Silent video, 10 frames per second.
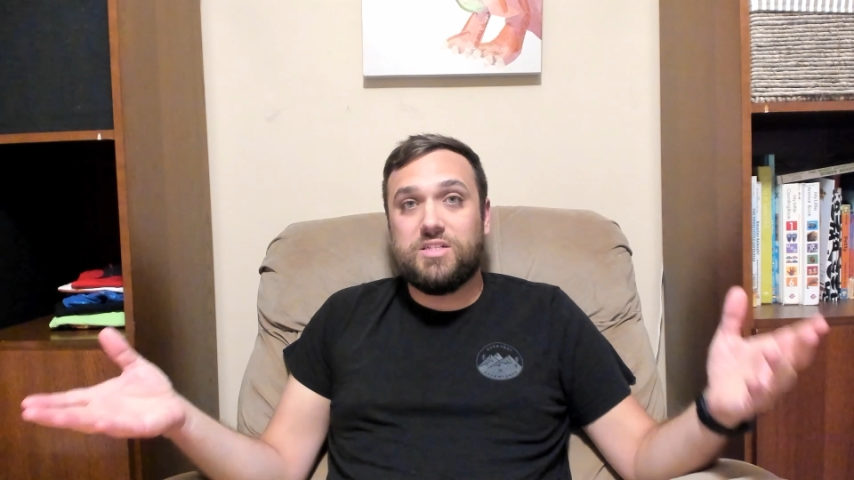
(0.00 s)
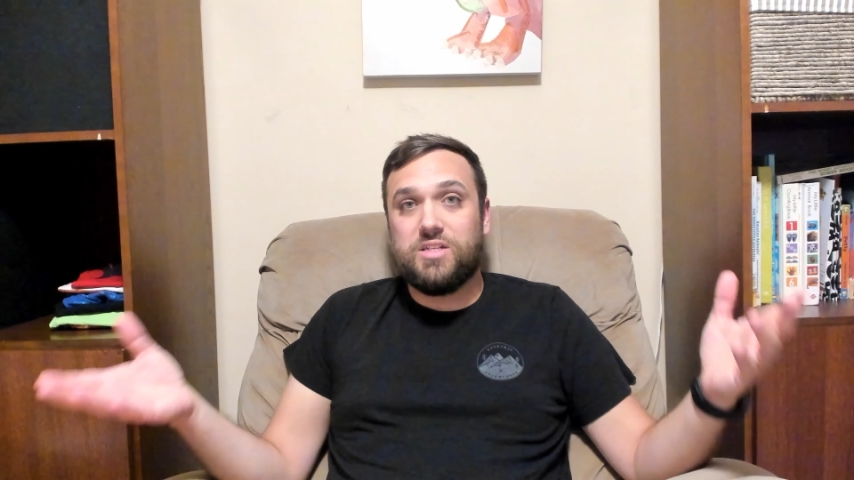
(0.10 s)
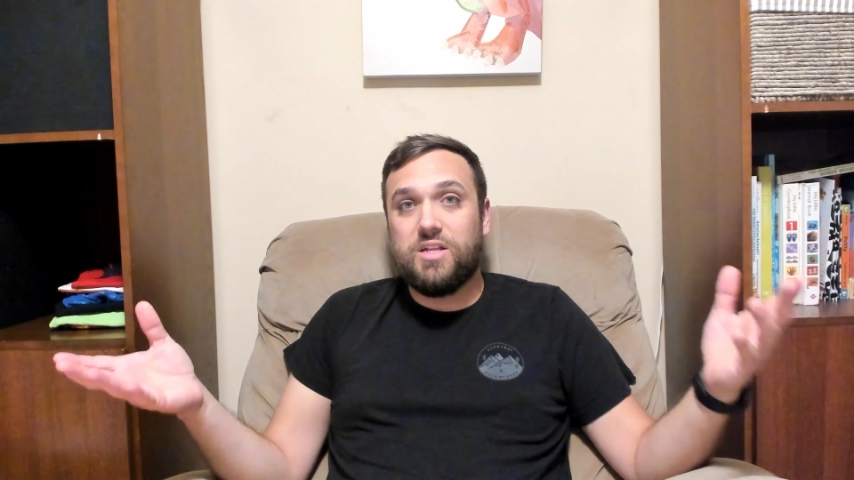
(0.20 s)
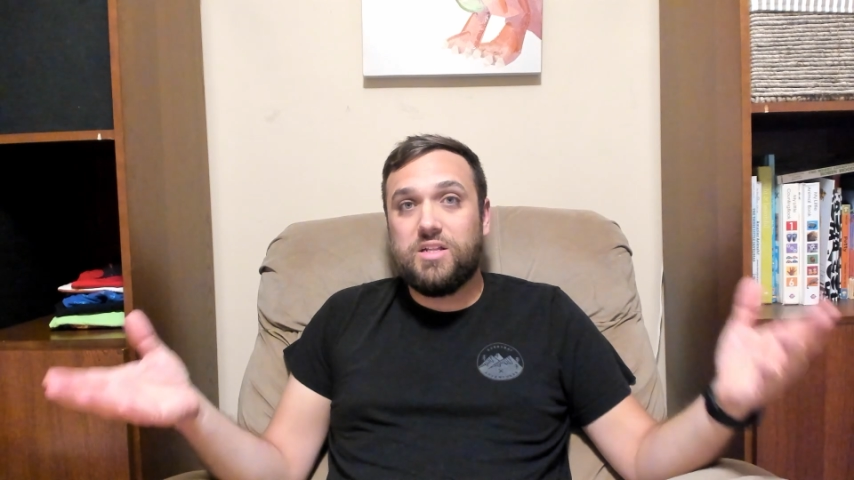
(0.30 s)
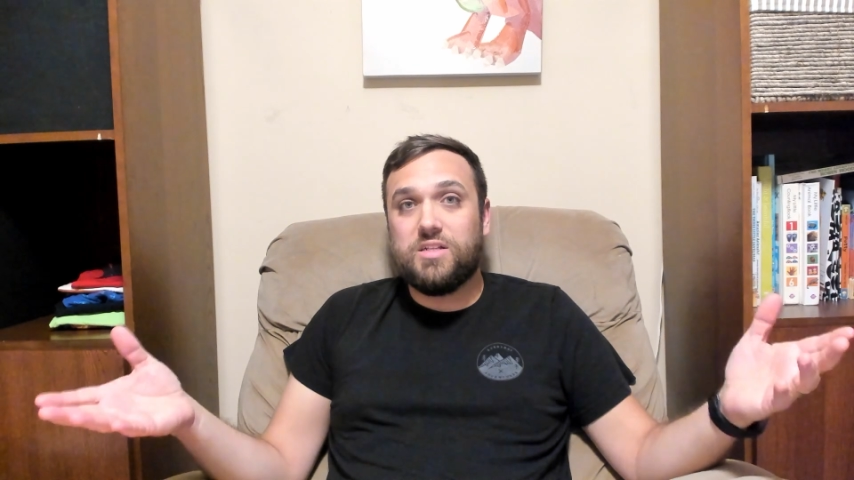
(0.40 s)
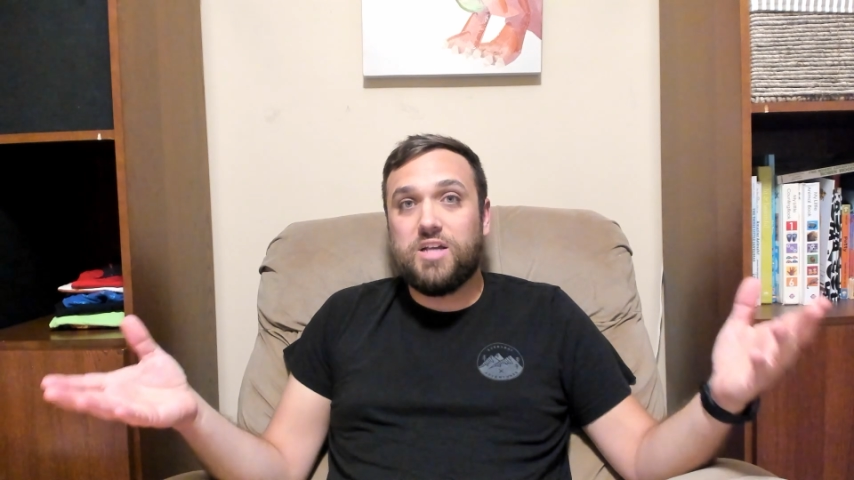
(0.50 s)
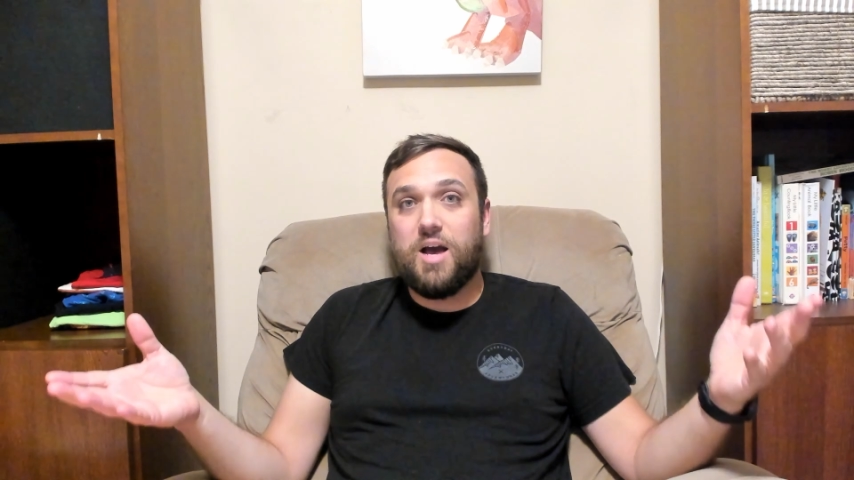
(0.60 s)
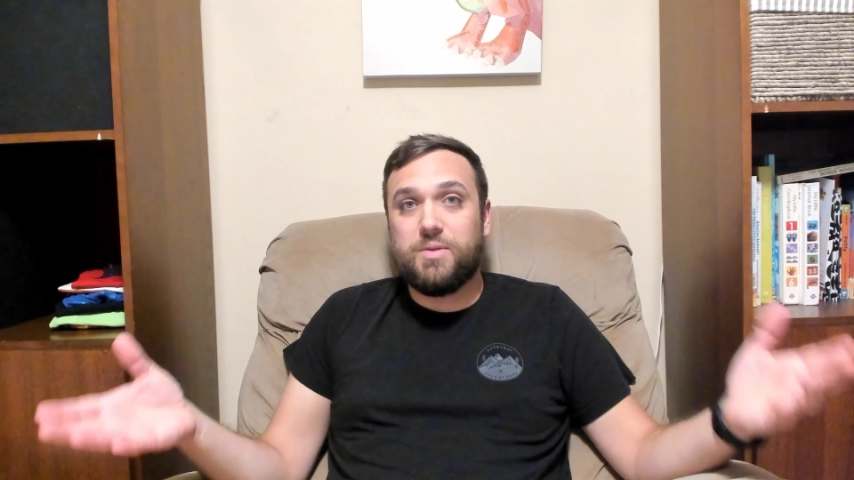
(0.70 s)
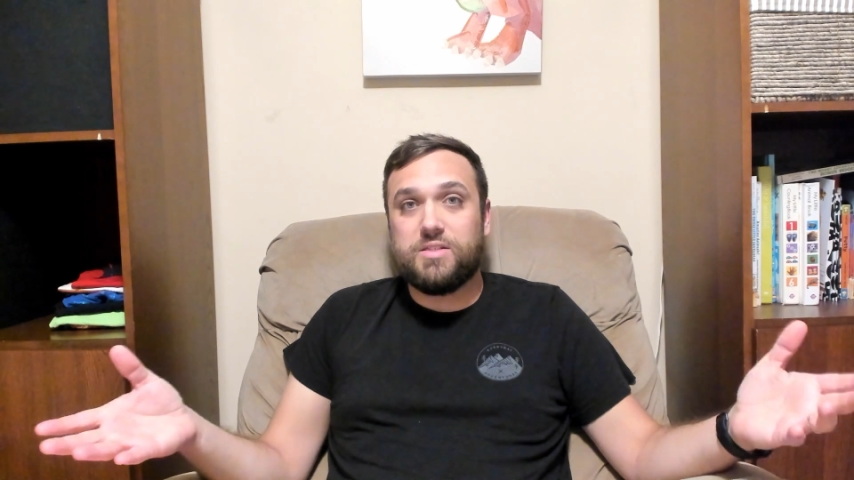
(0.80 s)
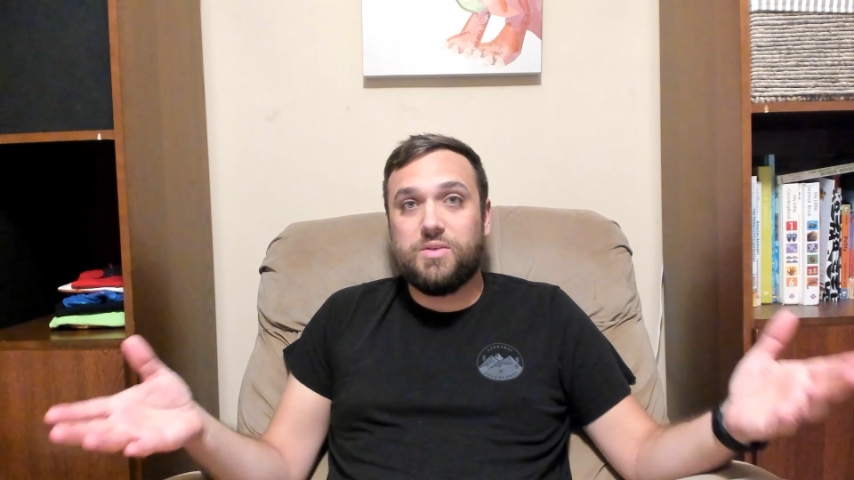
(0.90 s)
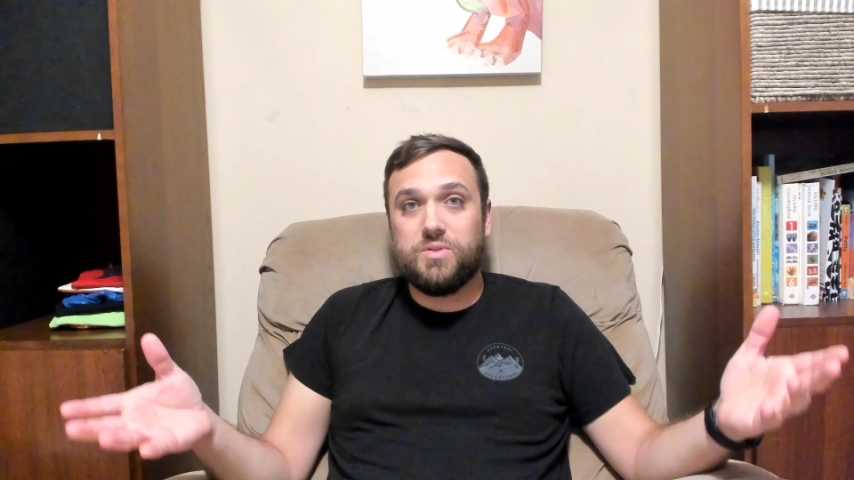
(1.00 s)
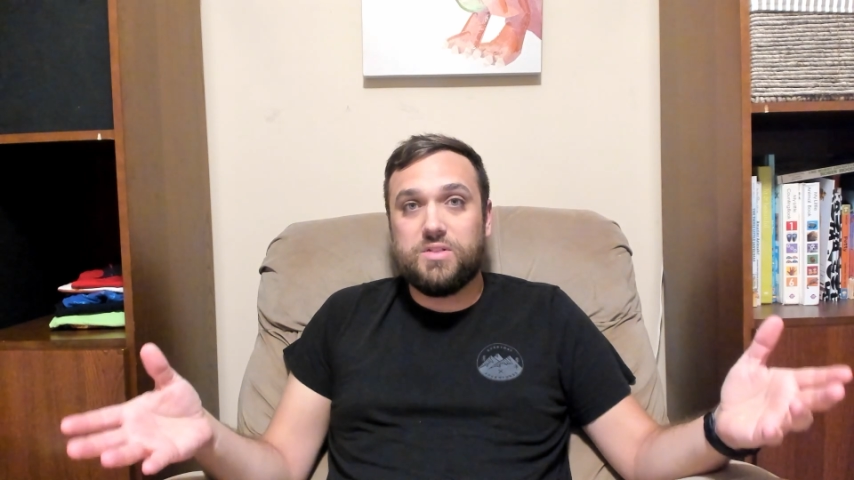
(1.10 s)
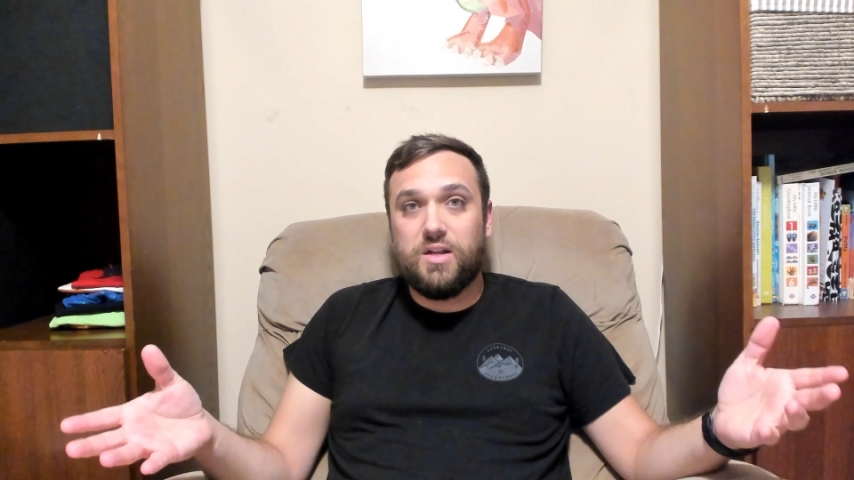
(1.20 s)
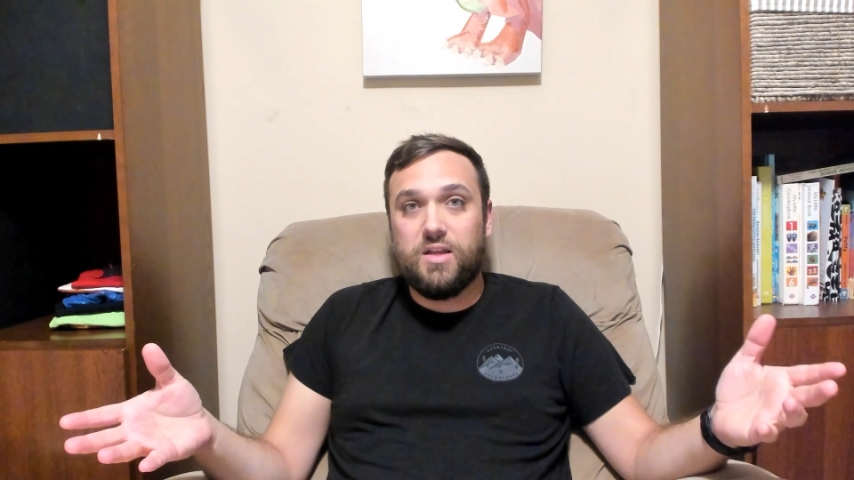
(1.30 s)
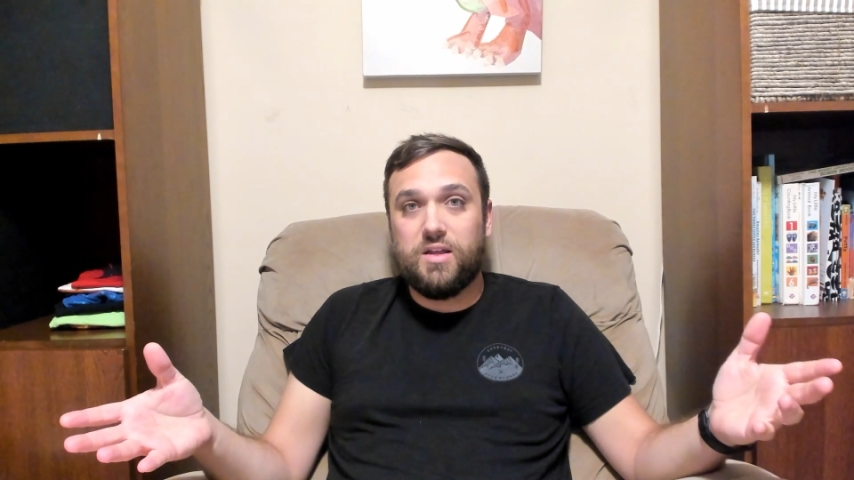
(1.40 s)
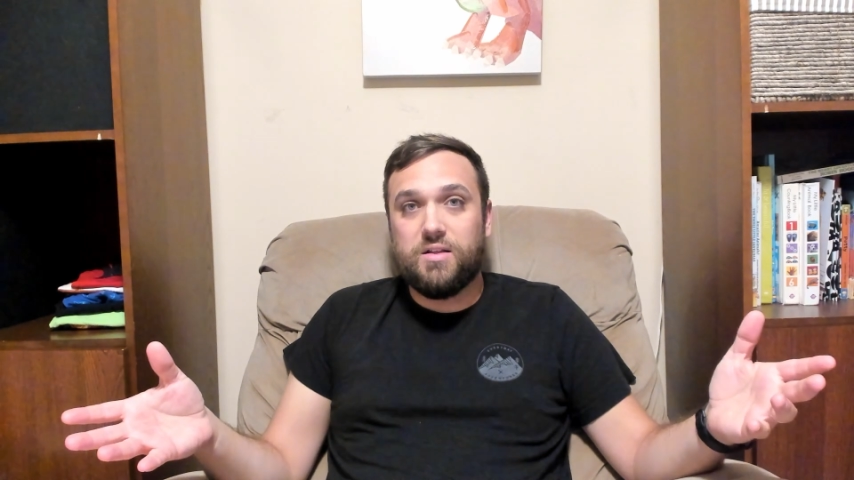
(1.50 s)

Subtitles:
in the topics they were studying.